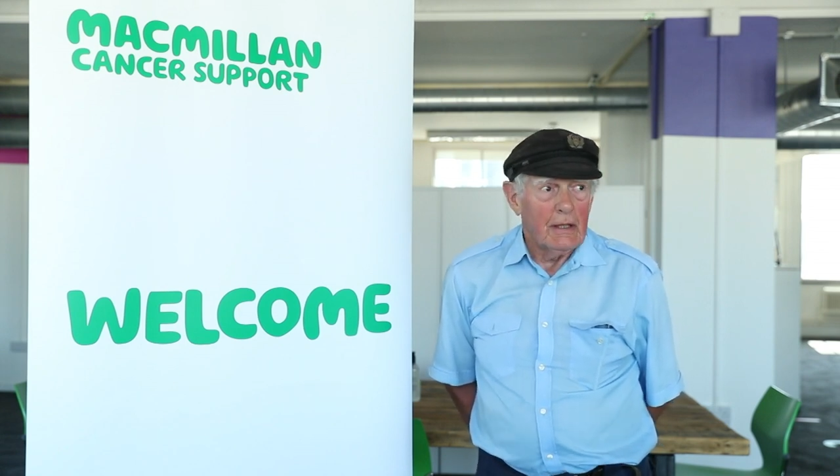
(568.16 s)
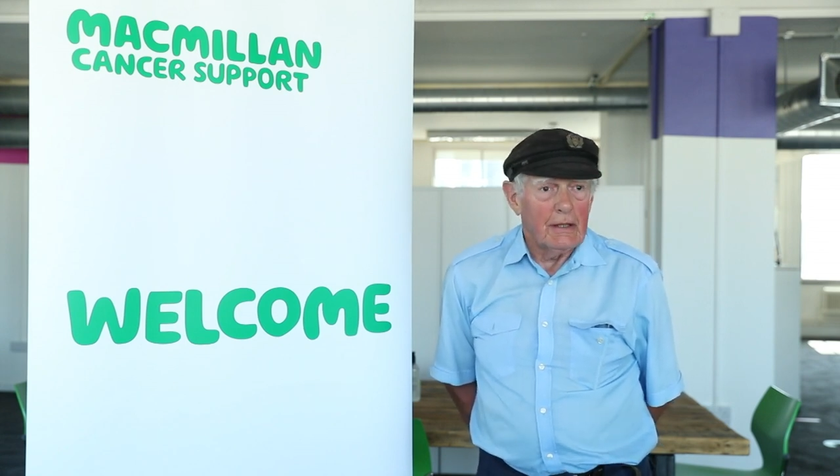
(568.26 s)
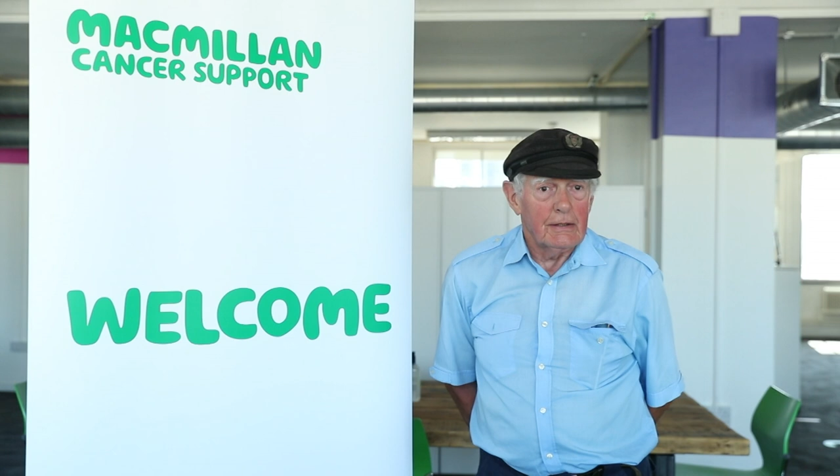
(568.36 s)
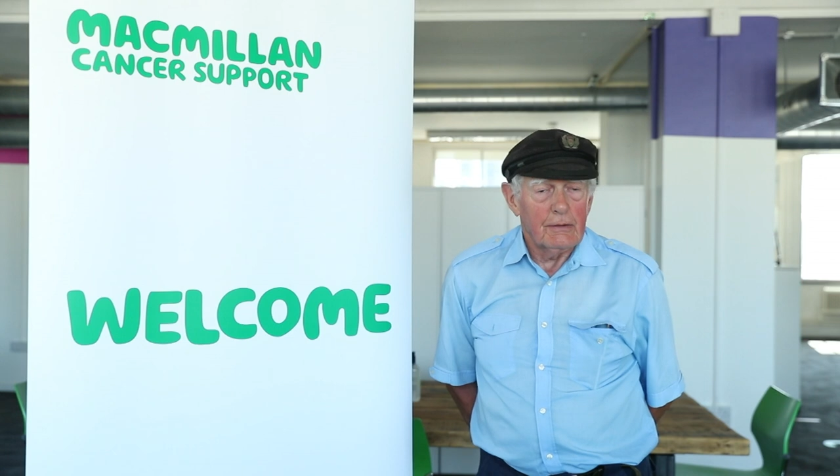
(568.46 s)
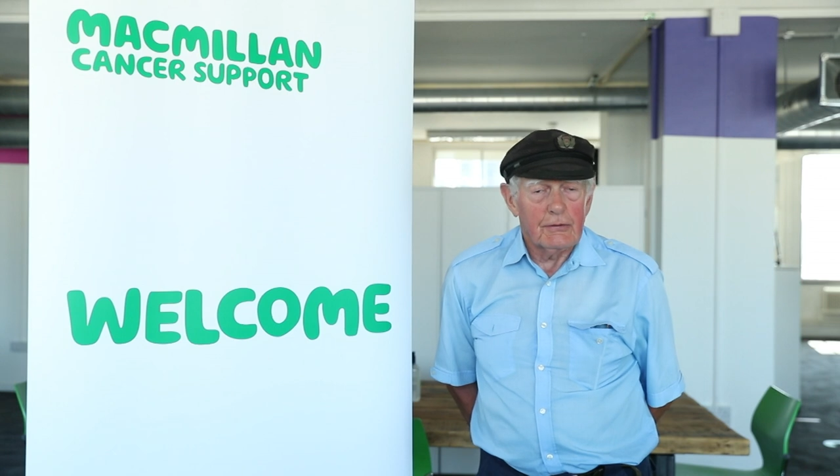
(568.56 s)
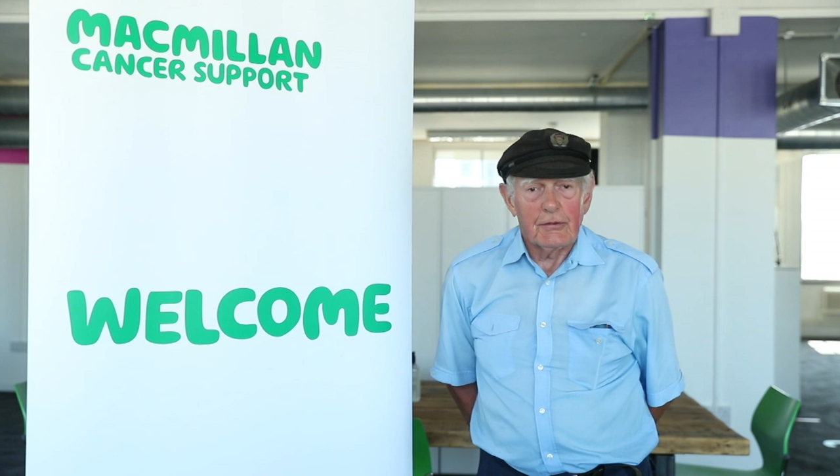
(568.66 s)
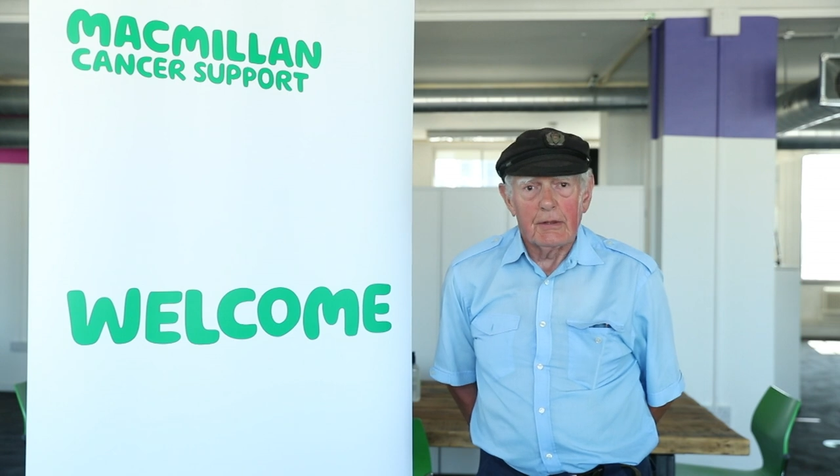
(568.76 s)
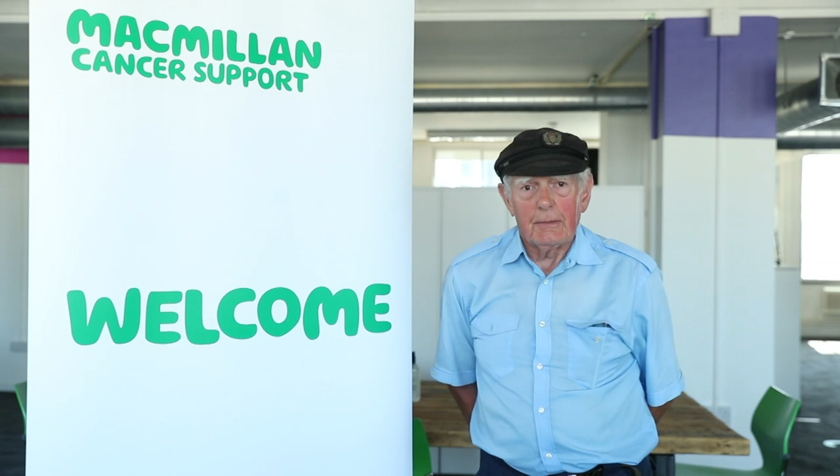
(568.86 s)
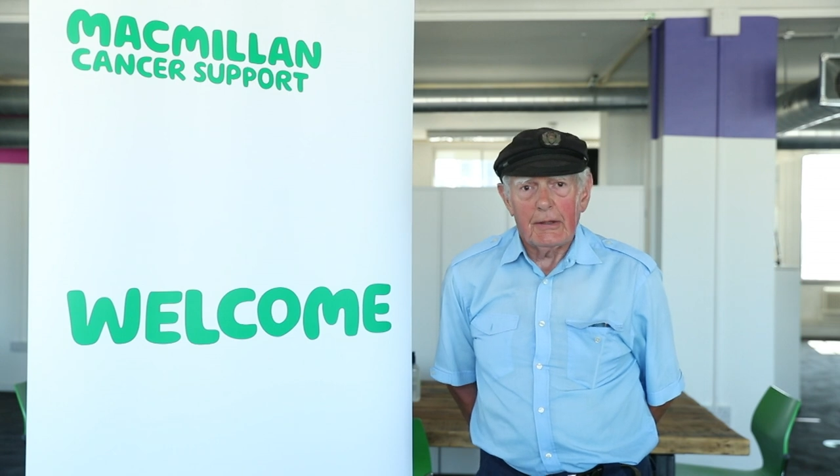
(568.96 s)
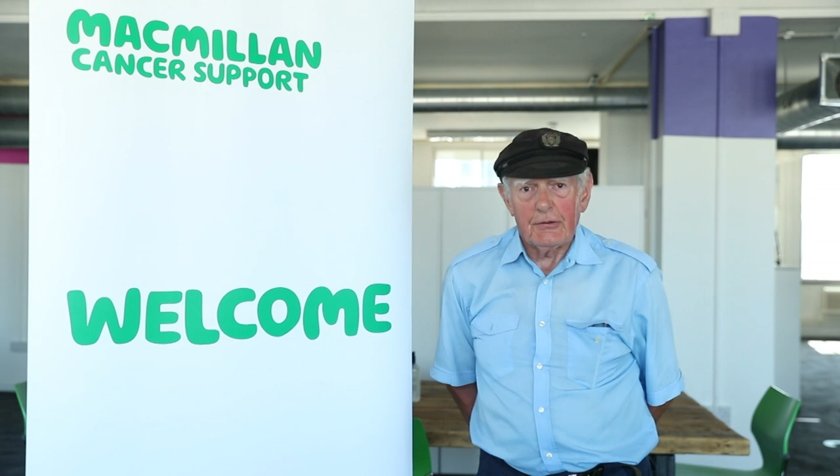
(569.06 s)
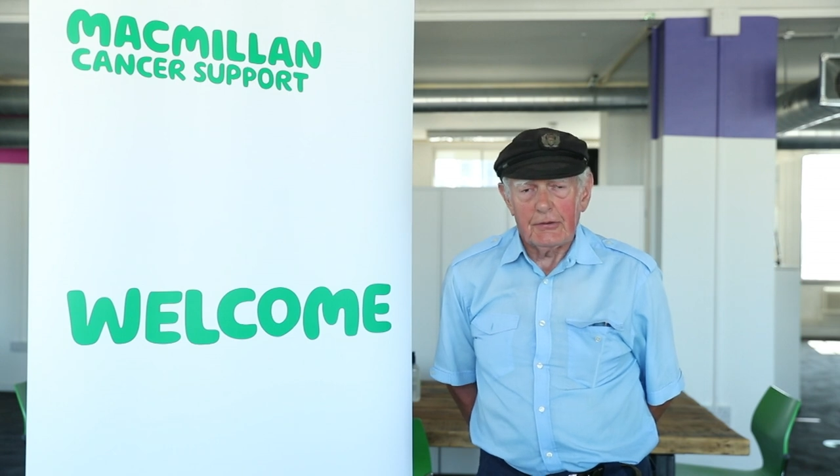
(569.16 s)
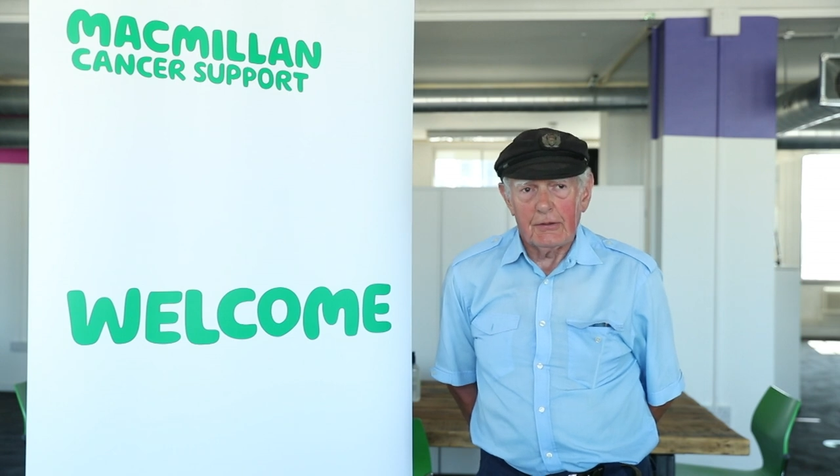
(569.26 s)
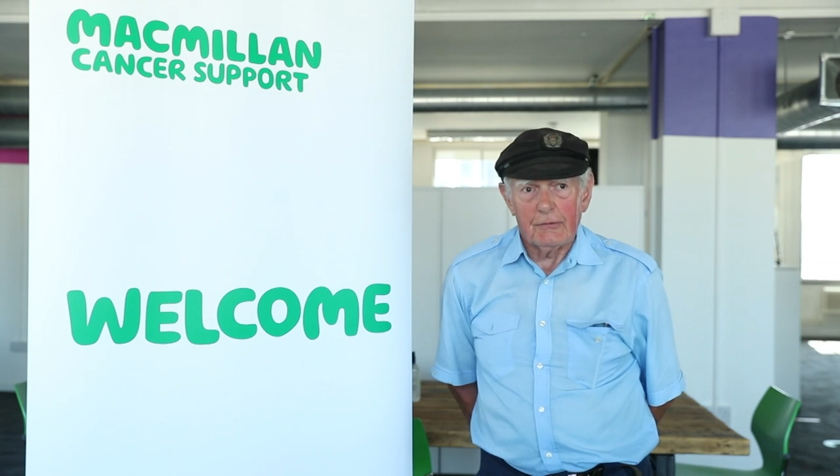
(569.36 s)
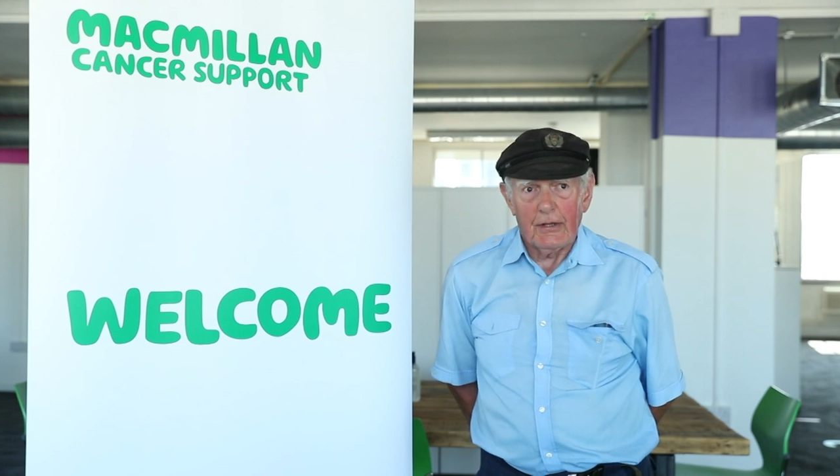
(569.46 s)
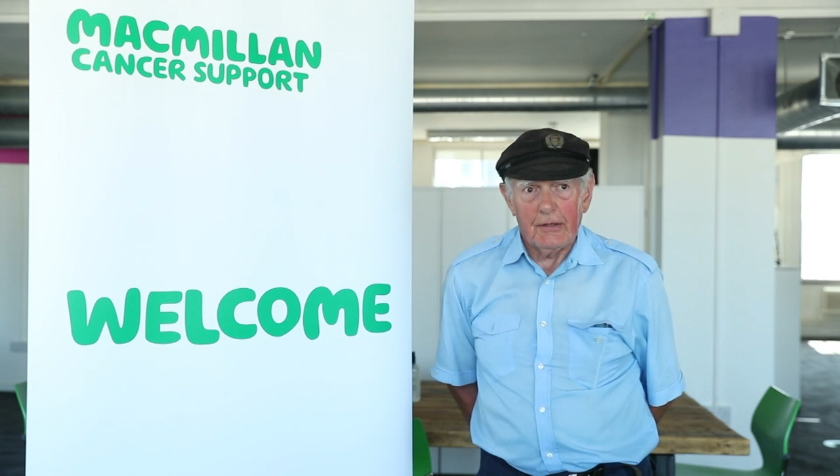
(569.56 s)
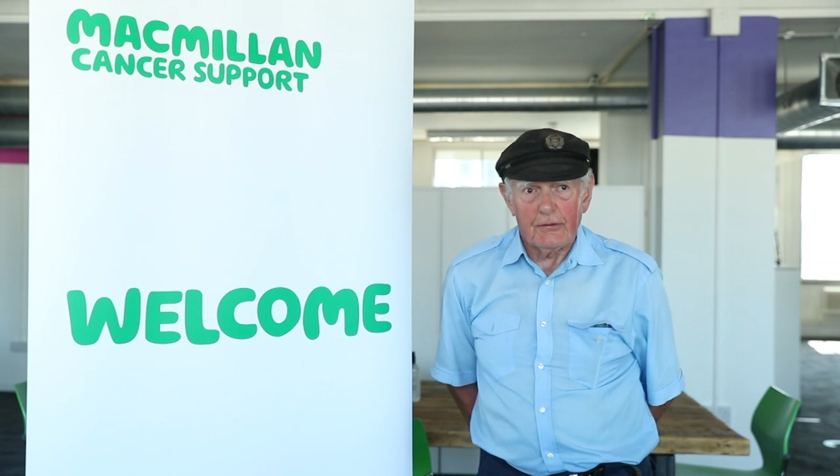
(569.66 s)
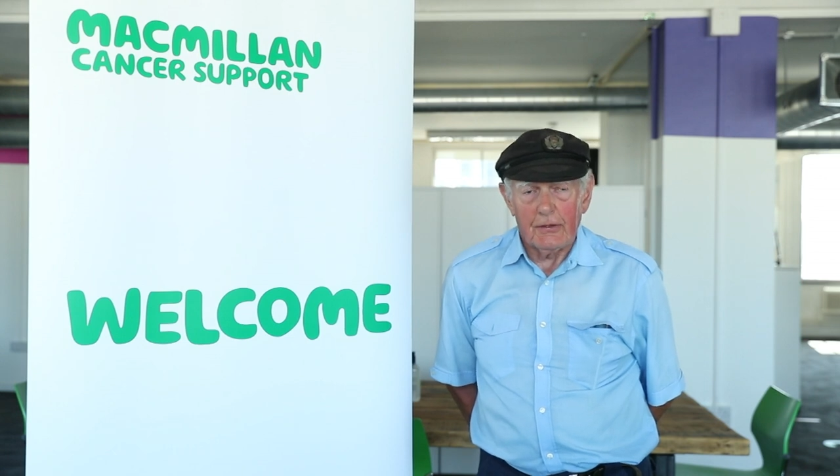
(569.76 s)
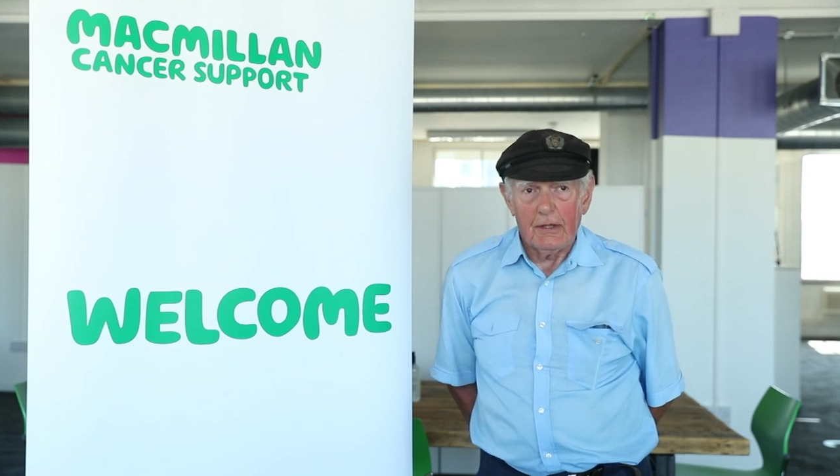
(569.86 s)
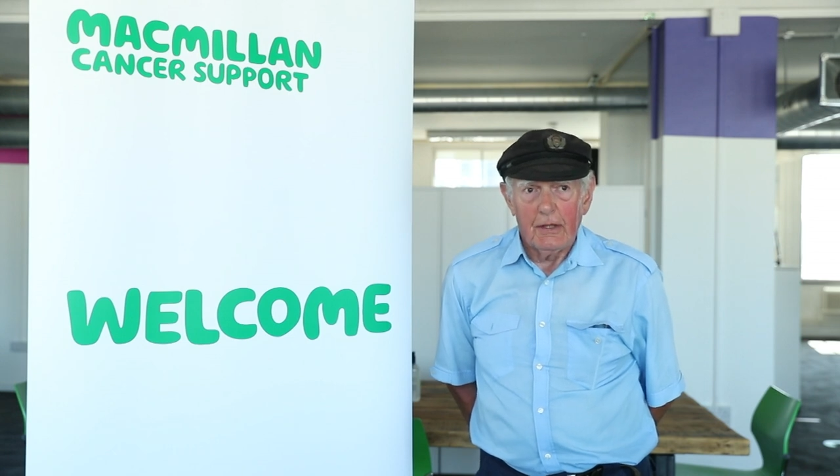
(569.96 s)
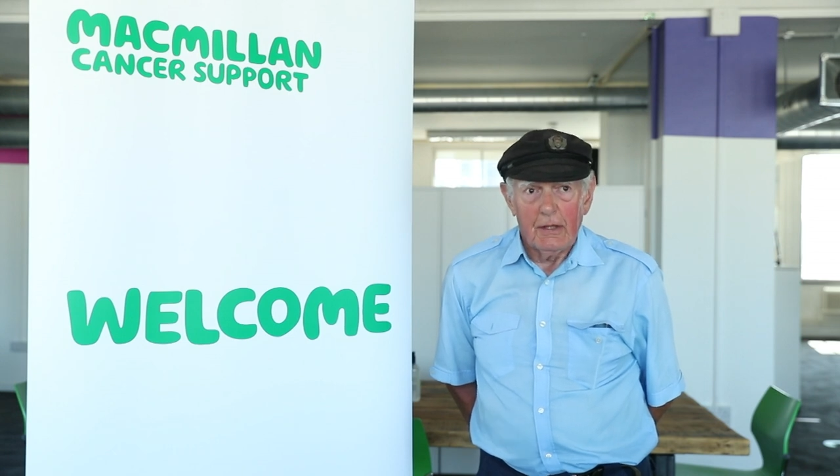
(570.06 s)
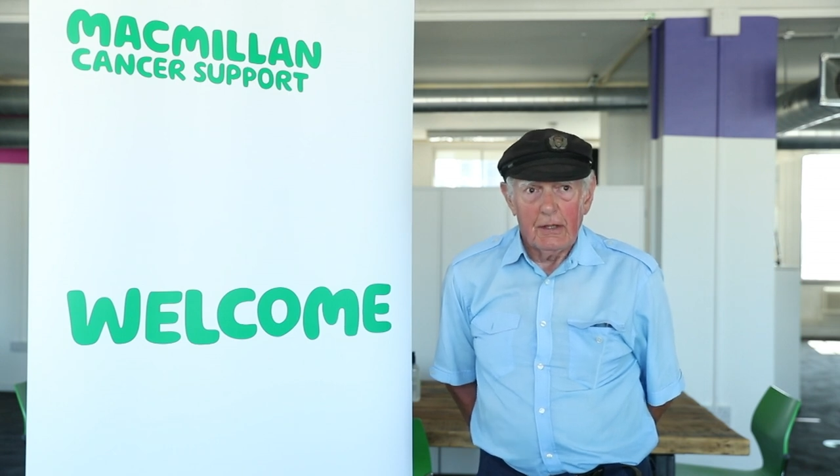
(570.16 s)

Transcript: And it was an amazing adventure.